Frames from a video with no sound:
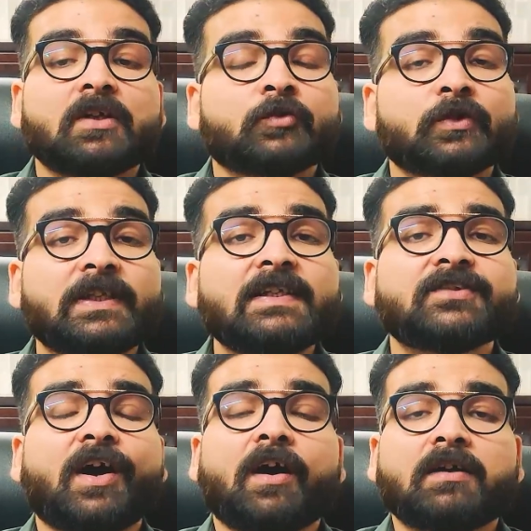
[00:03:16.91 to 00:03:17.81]
So
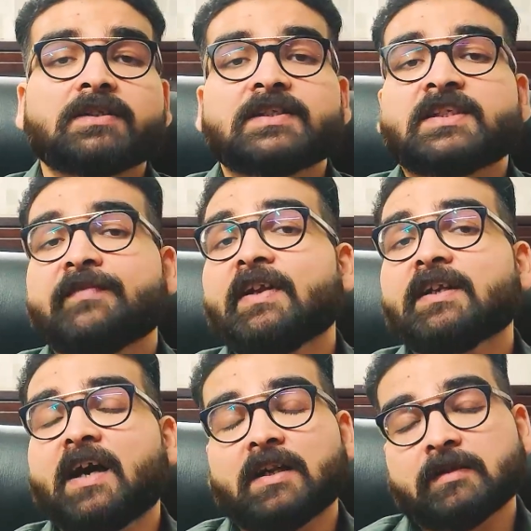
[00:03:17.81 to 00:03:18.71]
these are the
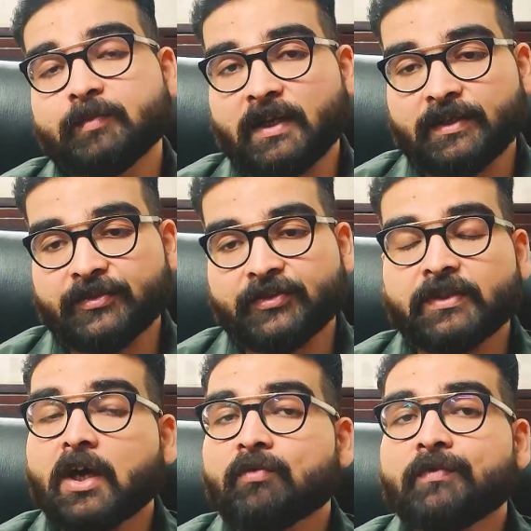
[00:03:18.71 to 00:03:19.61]
7 Karak planets.
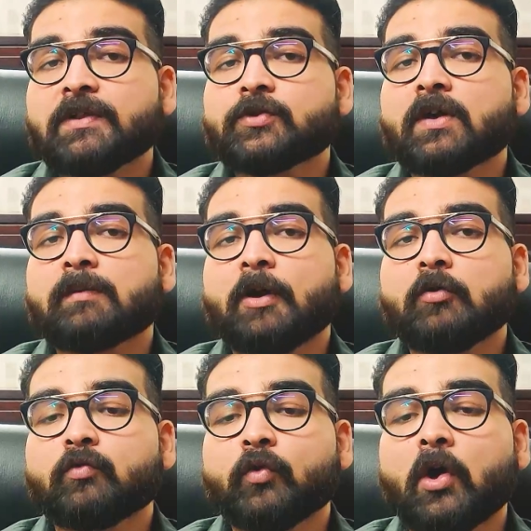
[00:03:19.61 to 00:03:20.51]
Now we will talk
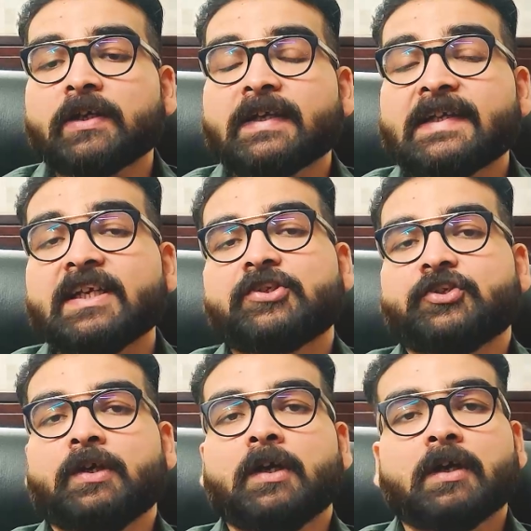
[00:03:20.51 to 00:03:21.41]
about what each
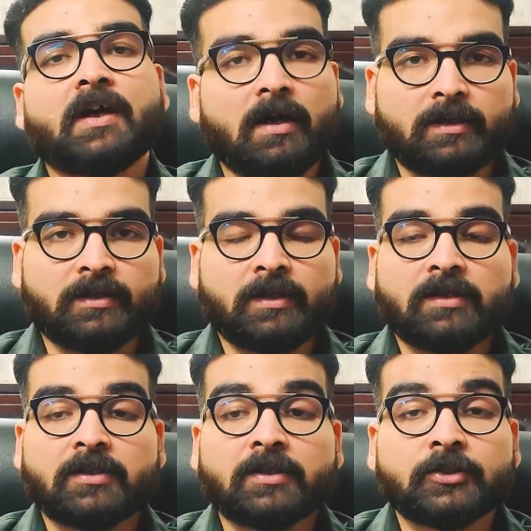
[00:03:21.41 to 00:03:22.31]
Karak
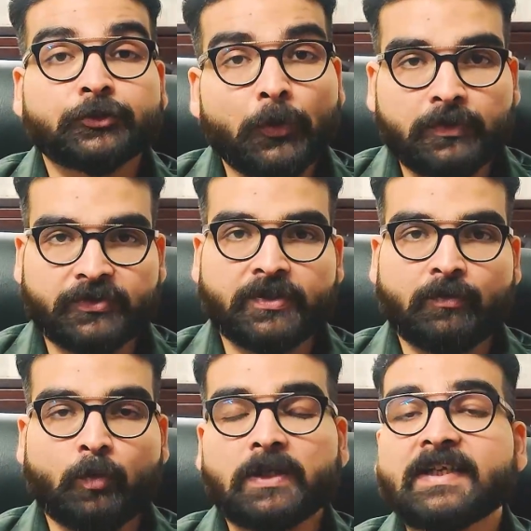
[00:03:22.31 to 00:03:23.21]
shows,
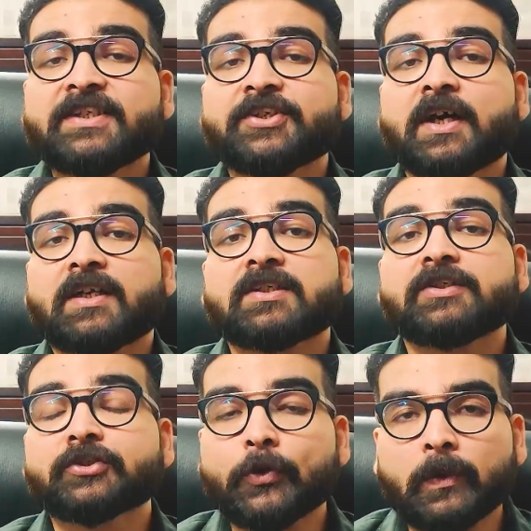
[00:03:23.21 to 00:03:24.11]
what each Karak
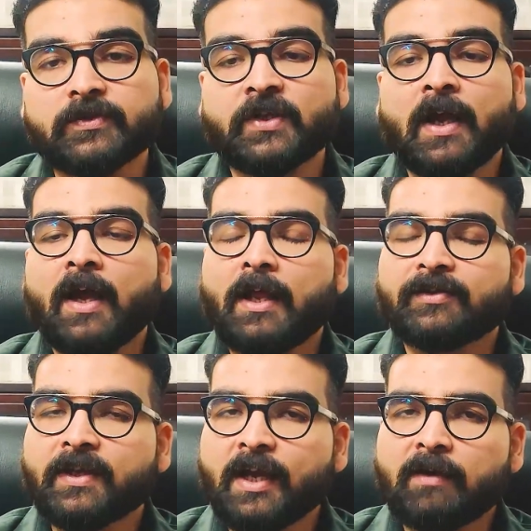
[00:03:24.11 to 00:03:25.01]
controls,
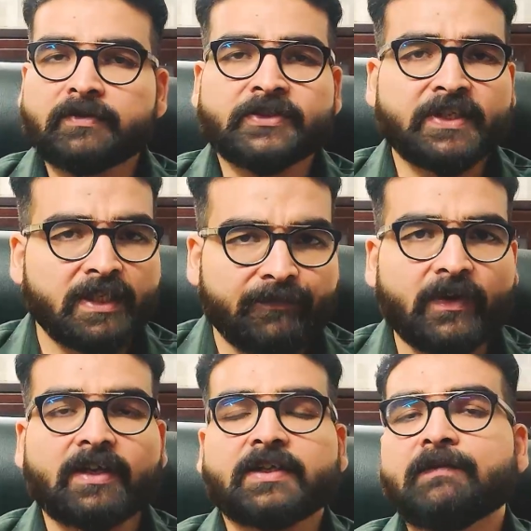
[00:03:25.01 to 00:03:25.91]
and they have
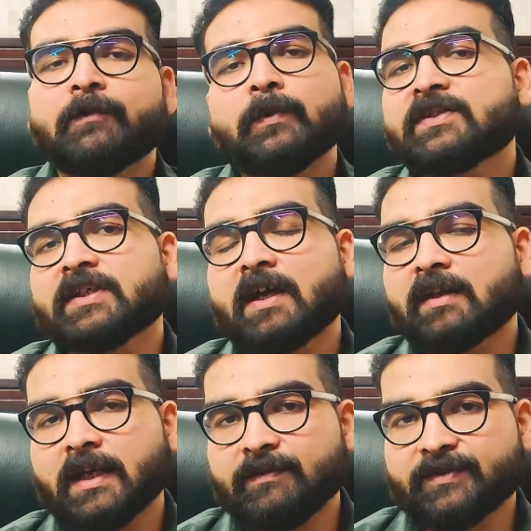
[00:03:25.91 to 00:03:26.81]
significant influence in
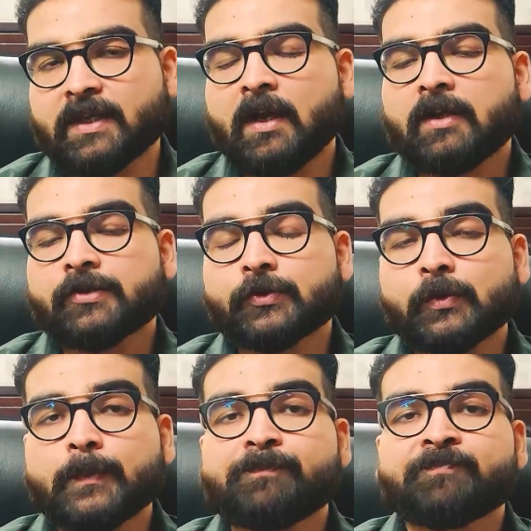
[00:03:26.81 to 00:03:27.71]
our lives.
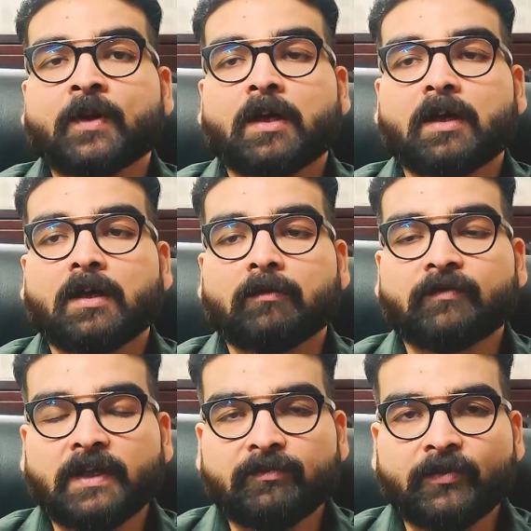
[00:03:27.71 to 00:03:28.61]
So
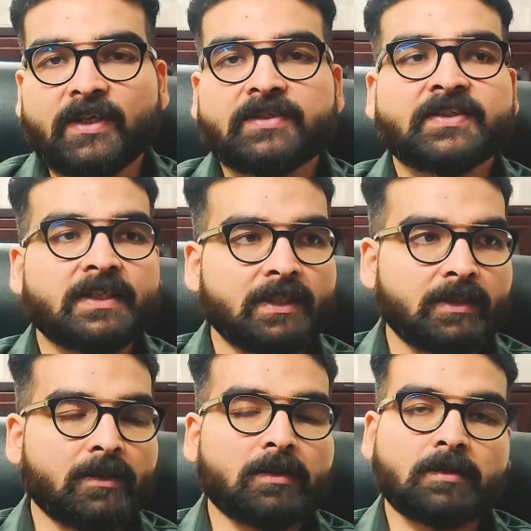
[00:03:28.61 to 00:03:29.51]
when we
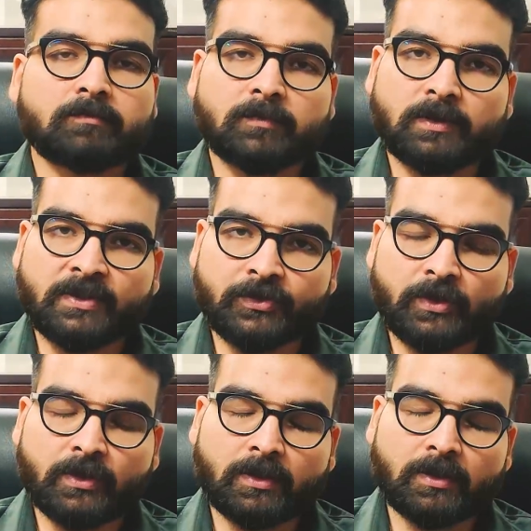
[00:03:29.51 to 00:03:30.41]
see
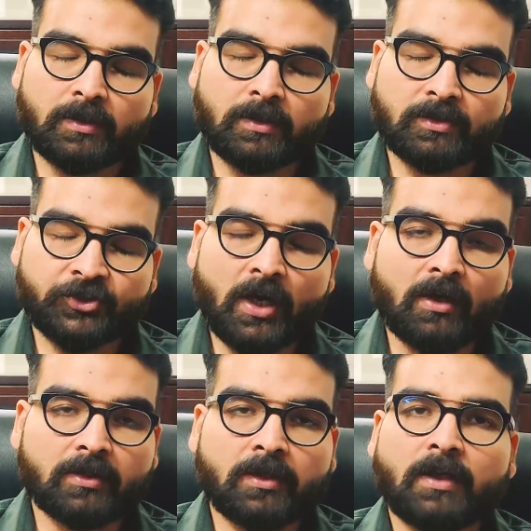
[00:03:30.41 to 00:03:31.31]
the
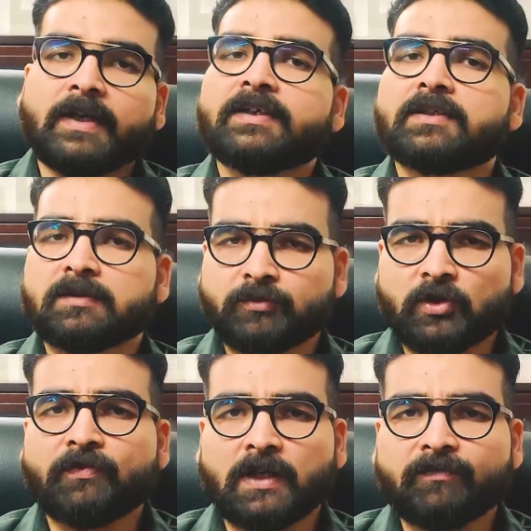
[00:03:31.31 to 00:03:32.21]
chart in terms
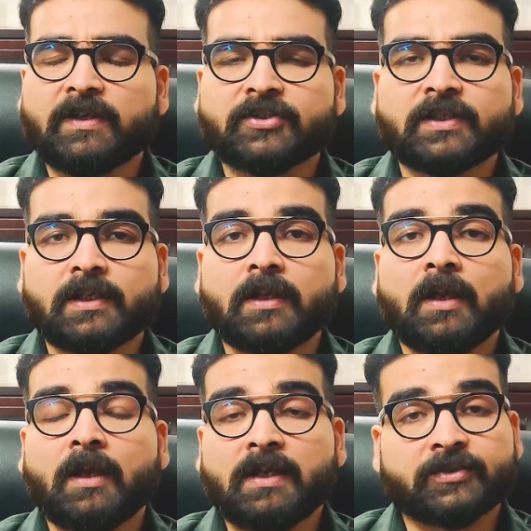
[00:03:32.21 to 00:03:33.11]
of conventional
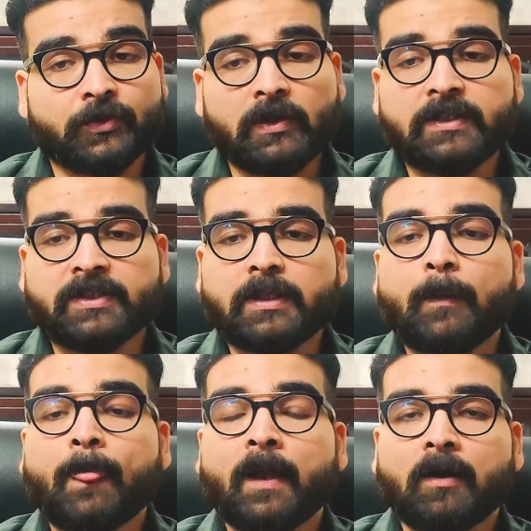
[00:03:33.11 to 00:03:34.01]

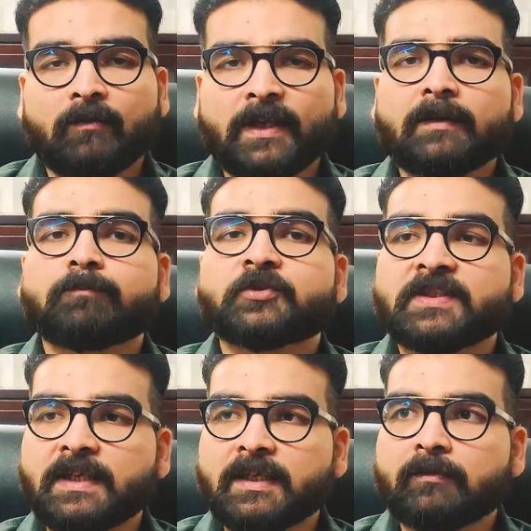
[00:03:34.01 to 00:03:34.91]
astrology, we
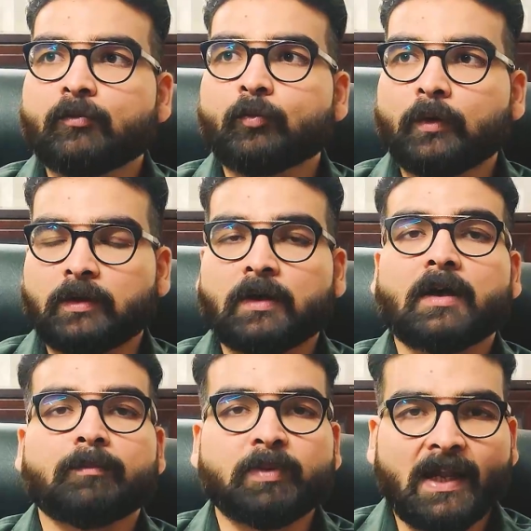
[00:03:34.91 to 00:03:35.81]
see
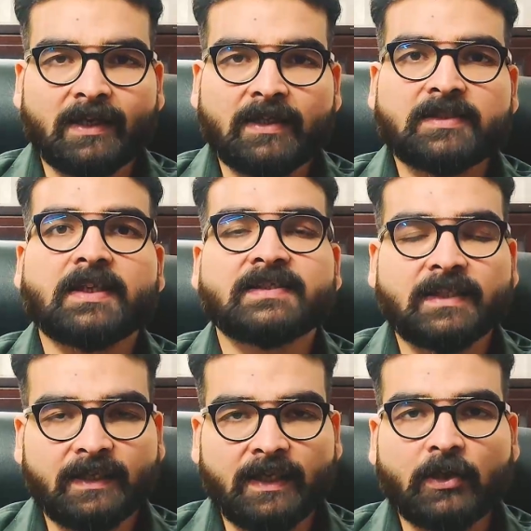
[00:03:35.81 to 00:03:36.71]
planets, the
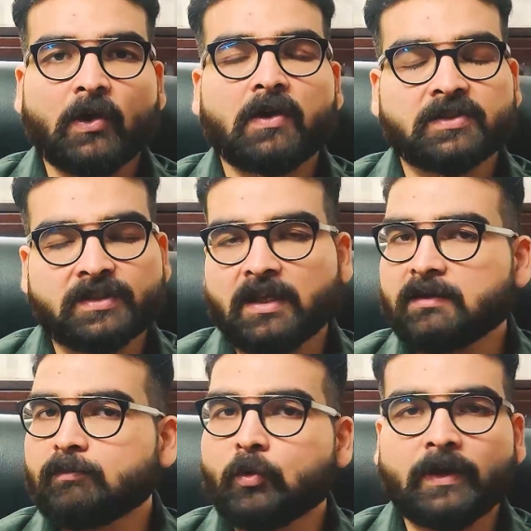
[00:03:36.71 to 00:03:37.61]
ascendant lord,
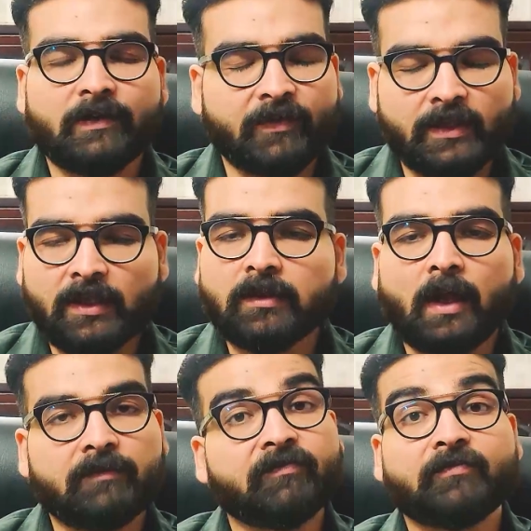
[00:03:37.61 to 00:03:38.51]
sun, moon, everything,
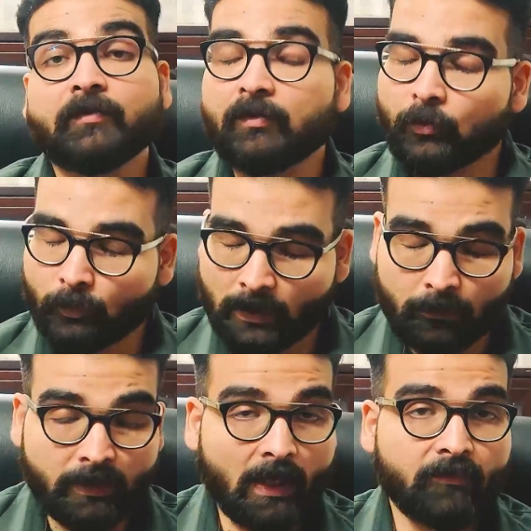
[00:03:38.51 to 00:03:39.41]
and no
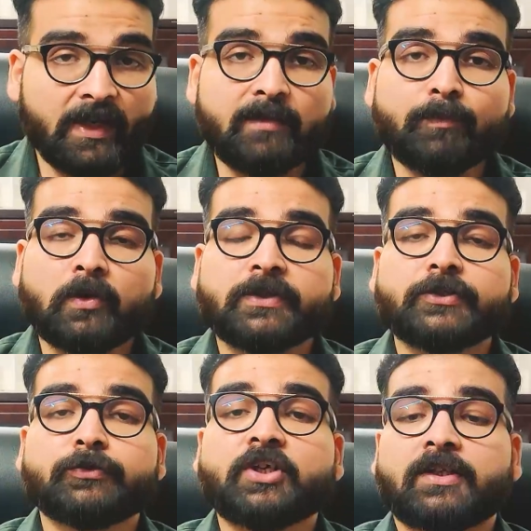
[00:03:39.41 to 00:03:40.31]
doubt they are very important
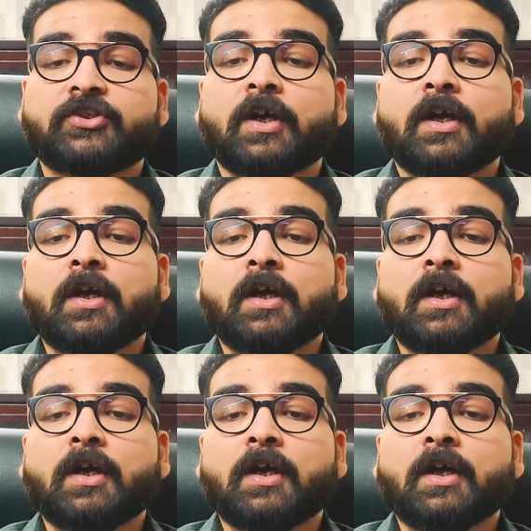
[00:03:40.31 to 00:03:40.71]
to judge.